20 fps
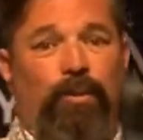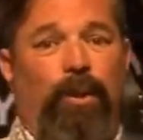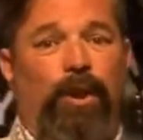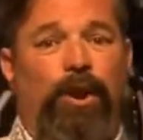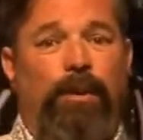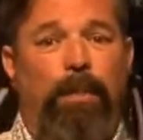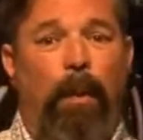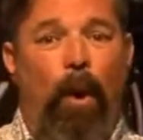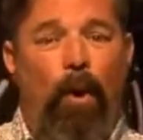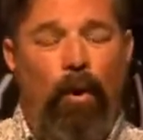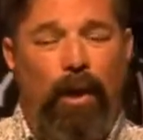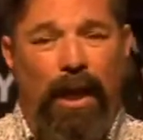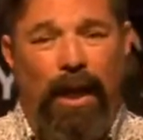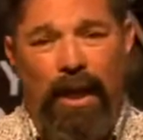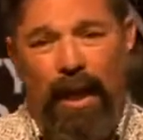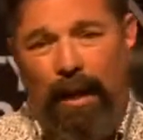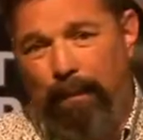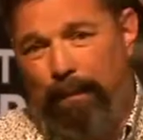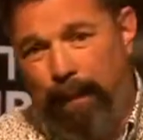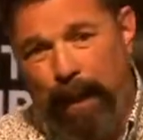were spoken
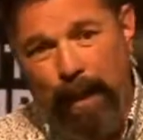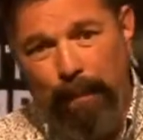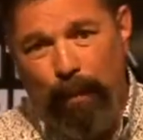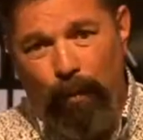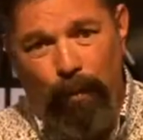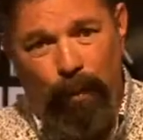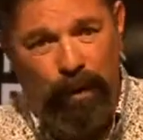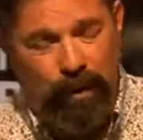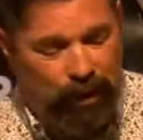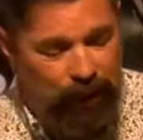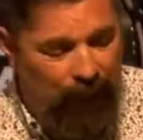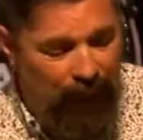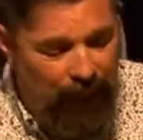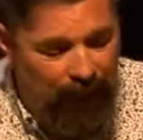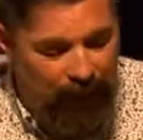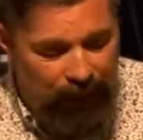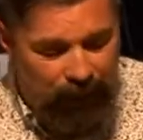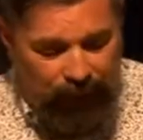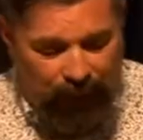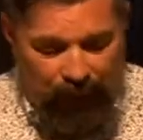and people were
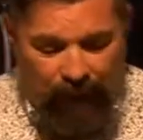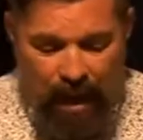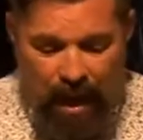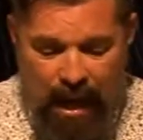changed.